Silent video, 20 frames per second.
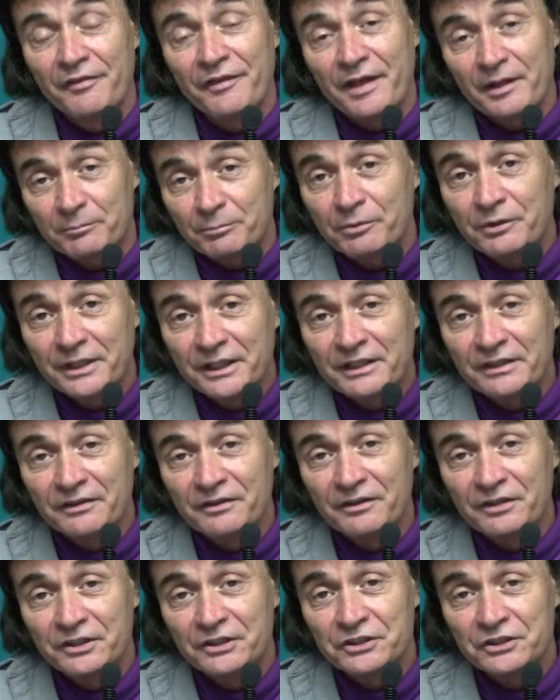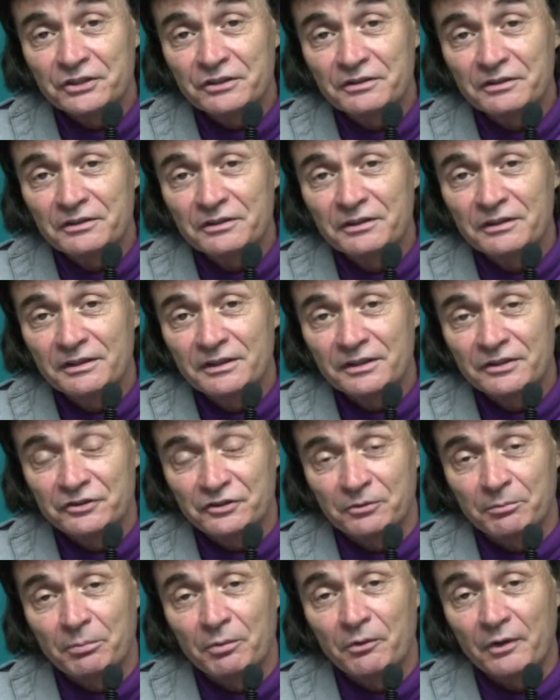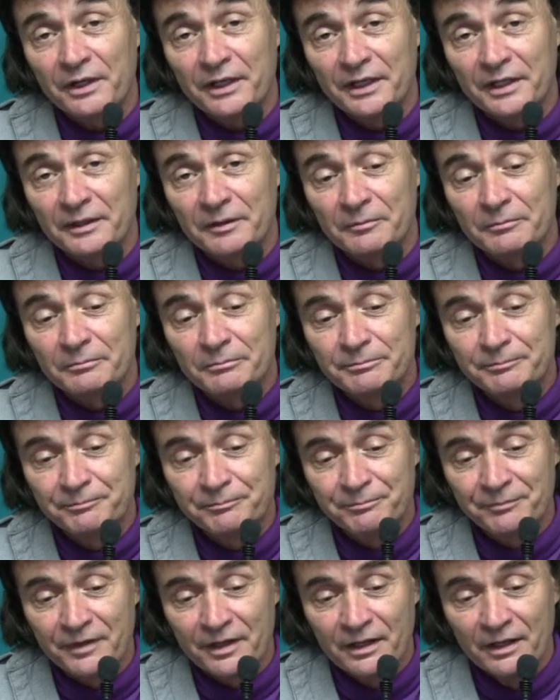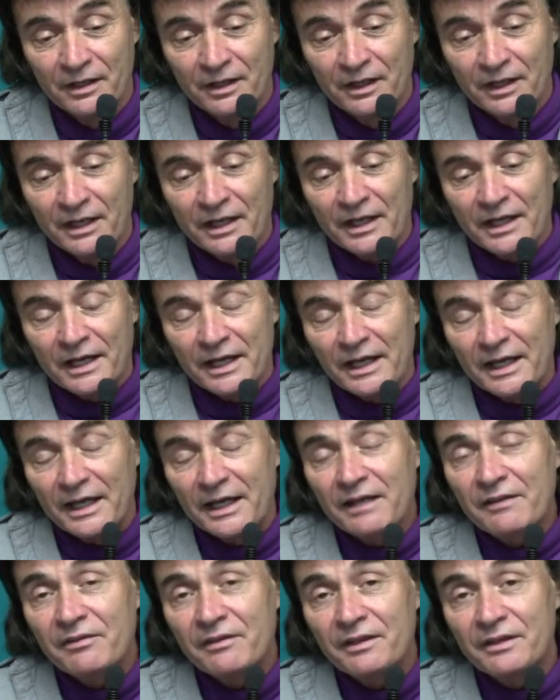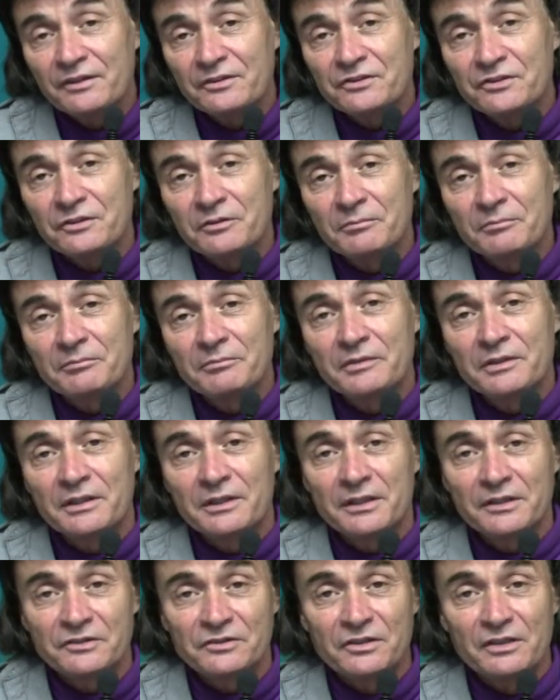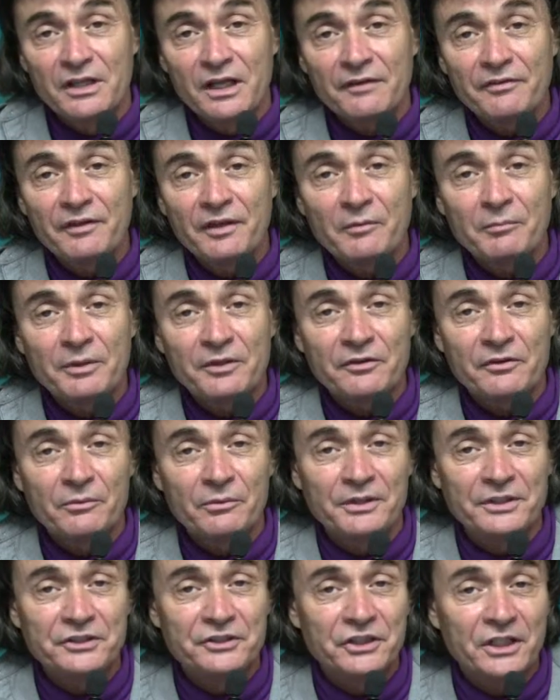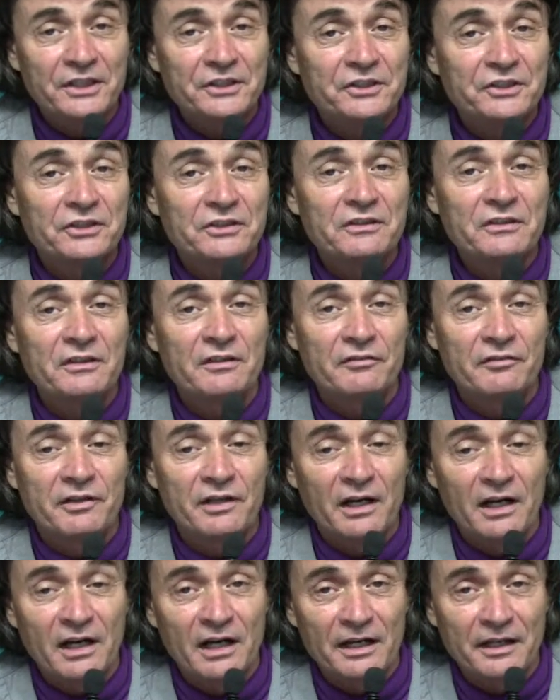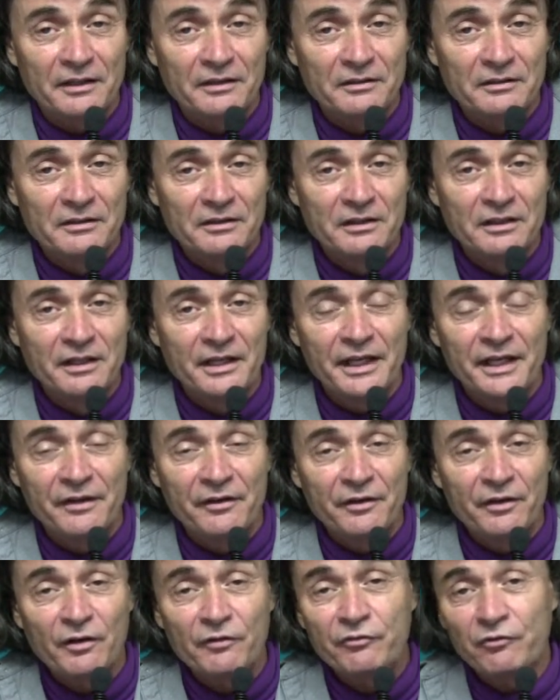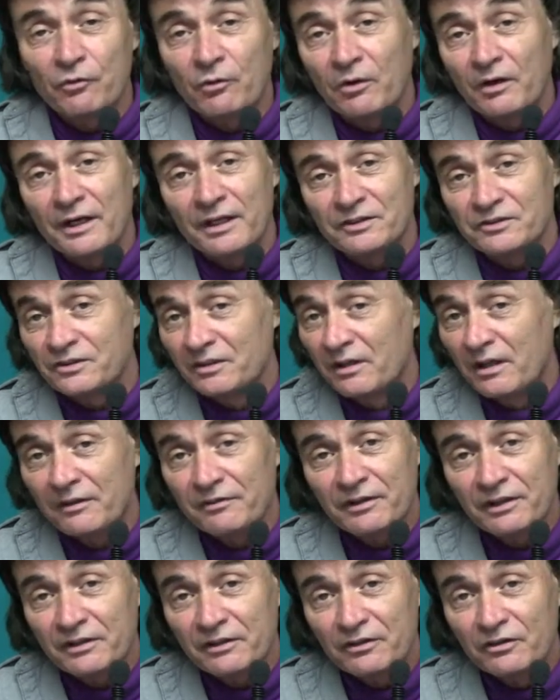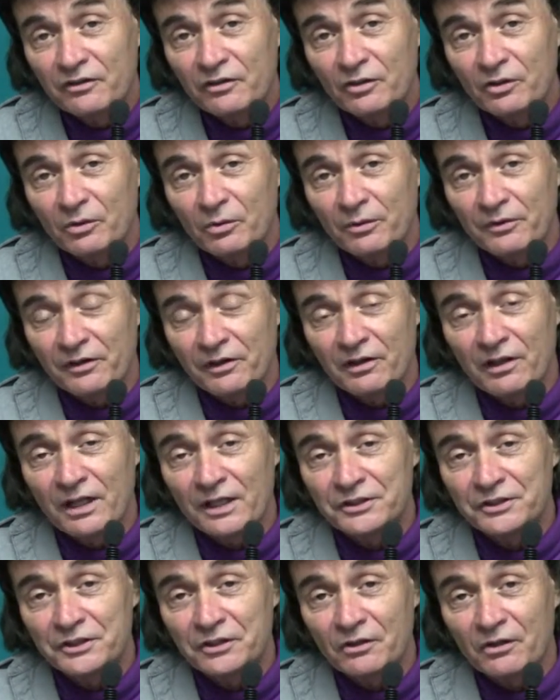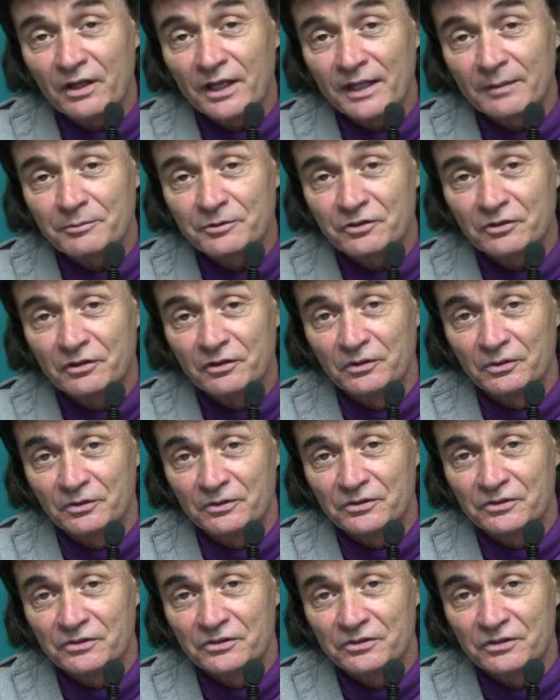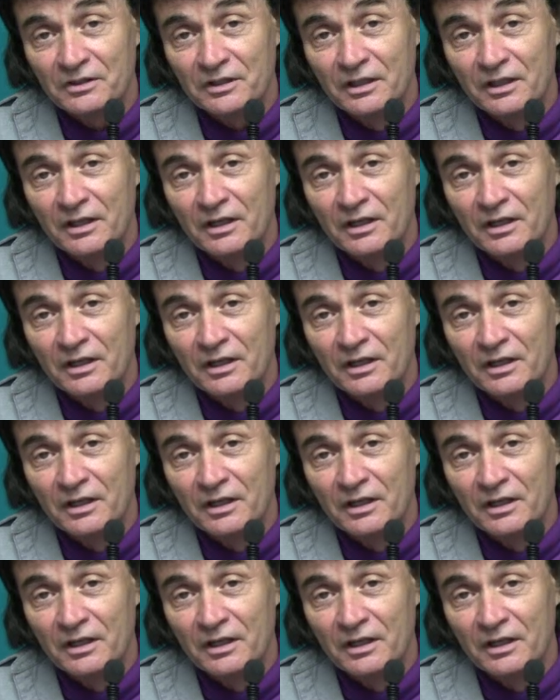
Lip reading: That precondition is a brain. Atheism is nothing but the rejection of God, and therefore has nothing to do with the logical absolutes.